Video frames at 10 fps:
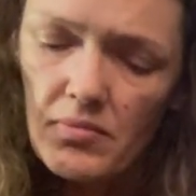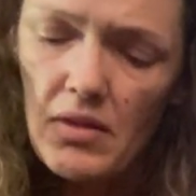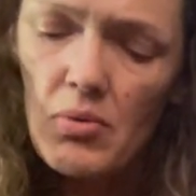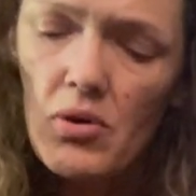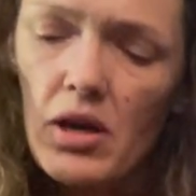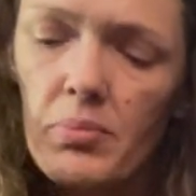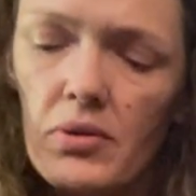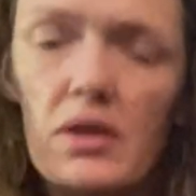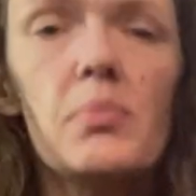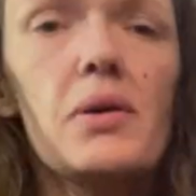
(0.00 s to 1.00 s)
They will help you
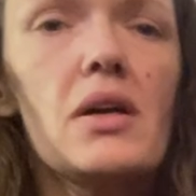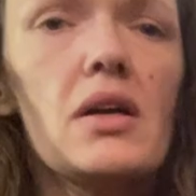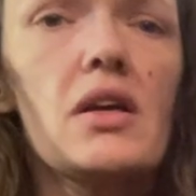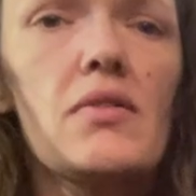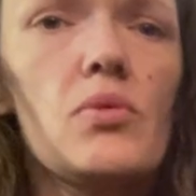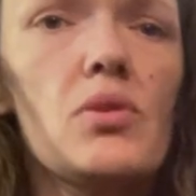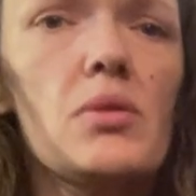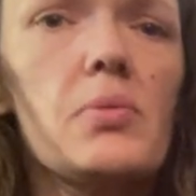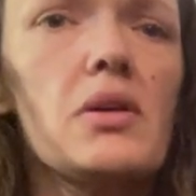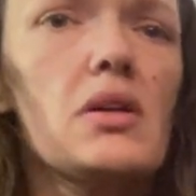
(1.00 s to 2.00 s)
get a pug if you want a
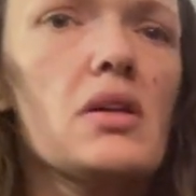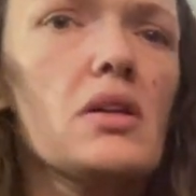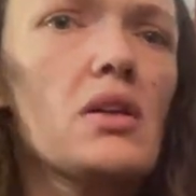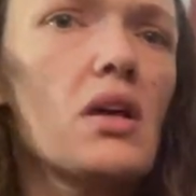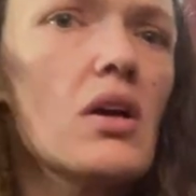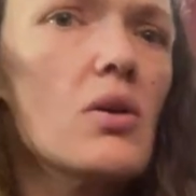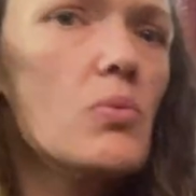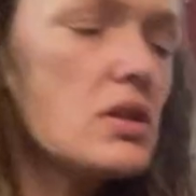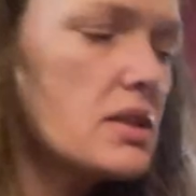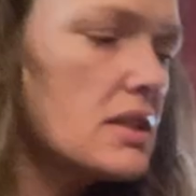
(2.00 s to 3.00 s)
pug.
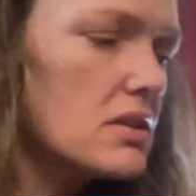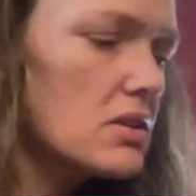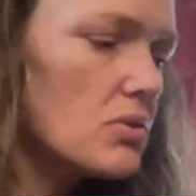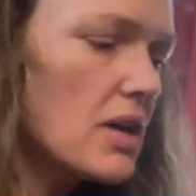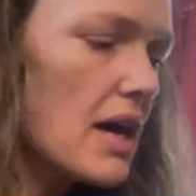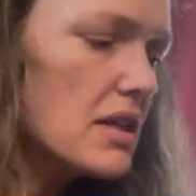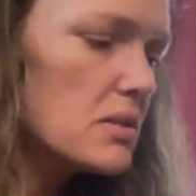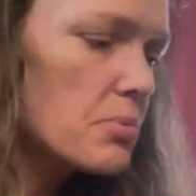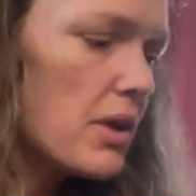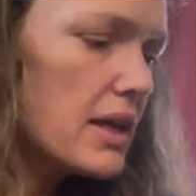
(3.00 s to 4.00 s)
One of these little
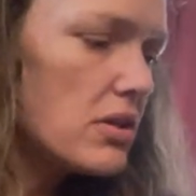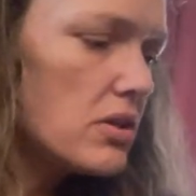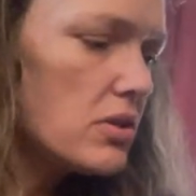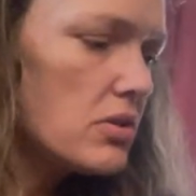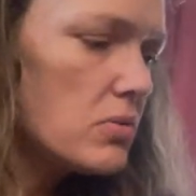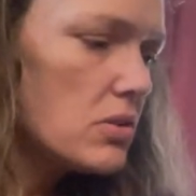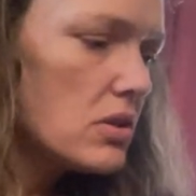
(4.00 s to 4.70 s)
guys, brand new,